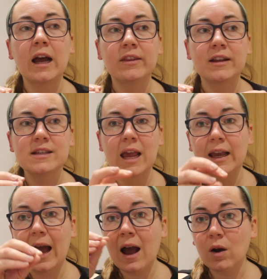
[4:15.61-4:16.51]
and then
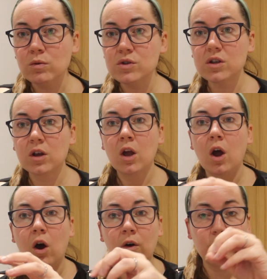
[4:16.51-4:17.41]
take out
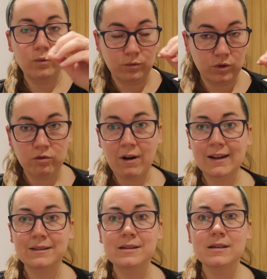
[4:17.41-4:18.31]
of the
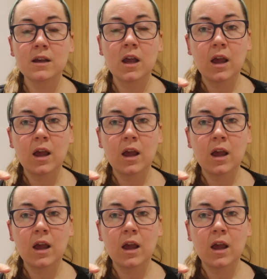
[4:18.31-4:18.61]
rant